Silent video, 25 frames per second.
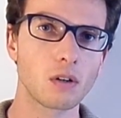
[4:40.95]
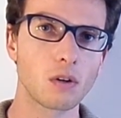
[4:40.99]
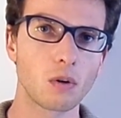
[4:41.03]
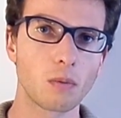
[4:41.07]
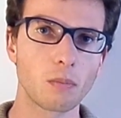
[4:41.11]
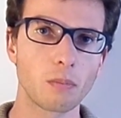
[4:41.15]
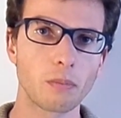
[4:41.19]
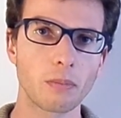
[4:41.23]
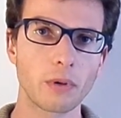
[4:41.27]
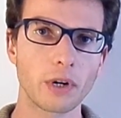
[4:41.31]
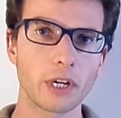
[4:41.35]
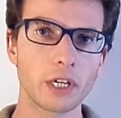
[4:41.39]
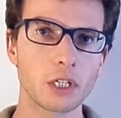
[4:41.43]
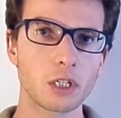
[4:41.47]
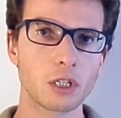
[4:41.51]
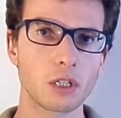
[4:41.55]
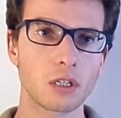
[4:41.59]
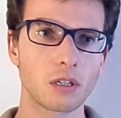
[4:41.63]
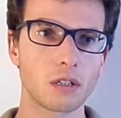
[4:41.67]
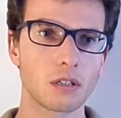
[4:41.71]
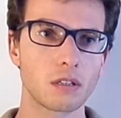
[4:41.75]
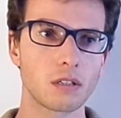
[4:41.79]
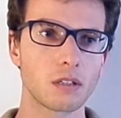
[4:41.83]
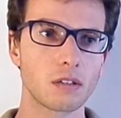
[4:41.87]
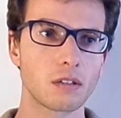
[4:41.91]

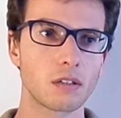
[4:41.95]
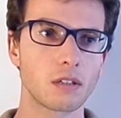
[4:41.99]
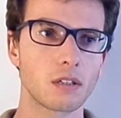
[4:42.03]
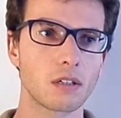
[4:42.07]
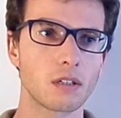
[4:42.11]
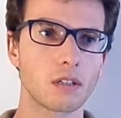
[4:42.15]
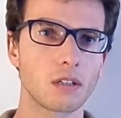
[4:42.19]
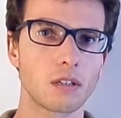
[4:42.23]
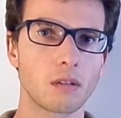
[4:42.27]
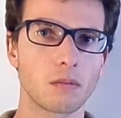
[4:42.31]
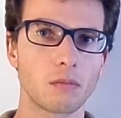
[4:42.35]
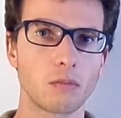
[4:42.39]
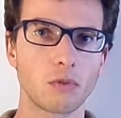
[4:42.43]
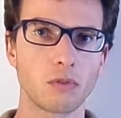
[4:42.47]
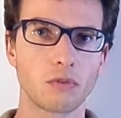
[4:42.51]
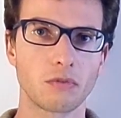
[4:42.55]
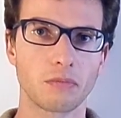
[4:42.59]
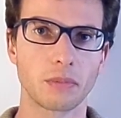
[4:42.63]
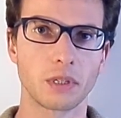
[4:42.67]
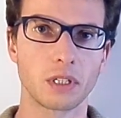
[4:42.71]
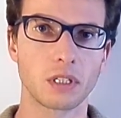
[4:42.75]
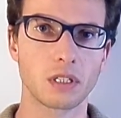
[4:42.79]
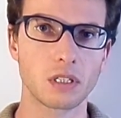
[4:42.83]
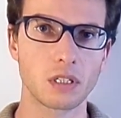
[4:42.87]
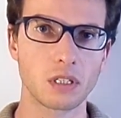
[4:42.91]
compression
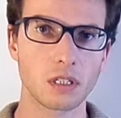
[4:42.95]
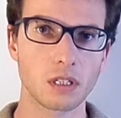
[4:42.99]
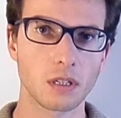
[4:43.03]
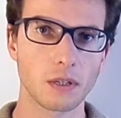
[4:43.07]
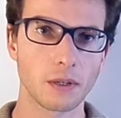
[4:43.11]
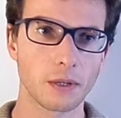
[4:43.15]
movements.